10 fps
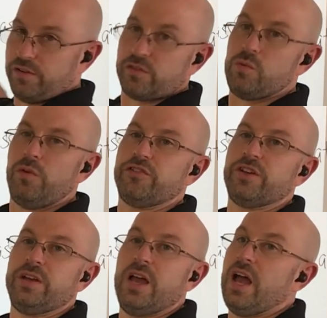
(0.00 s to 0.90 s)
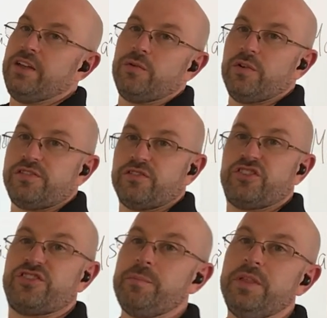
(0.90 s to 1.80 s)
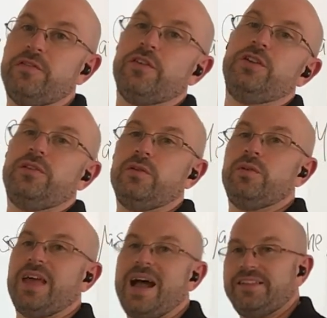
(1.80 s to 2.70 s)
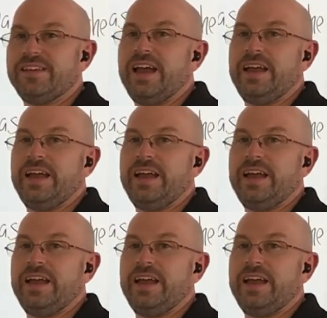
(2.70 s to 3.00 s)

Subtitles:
going to Schoology. You'll notice there's something for you to do that